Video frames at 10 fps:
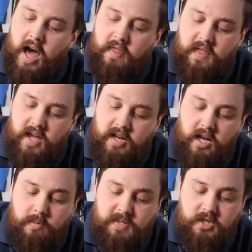And then it
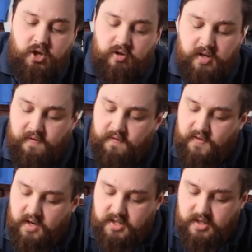comes in two different
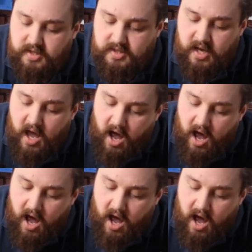versions.